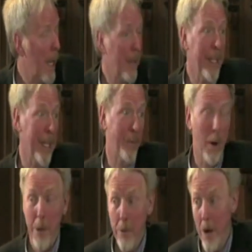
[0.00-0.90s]
I think that's
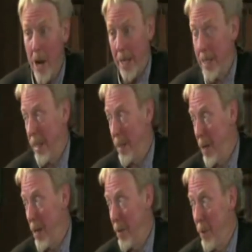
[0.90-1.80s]
probably right
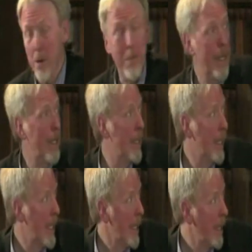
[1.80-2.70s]
at the, at the moment. And
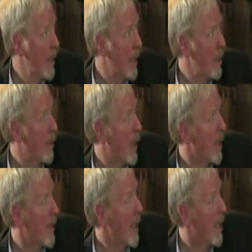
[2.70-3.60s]
those of who
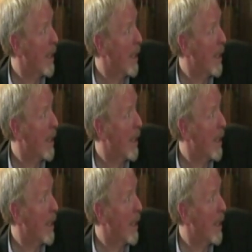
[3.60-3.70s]
can't see the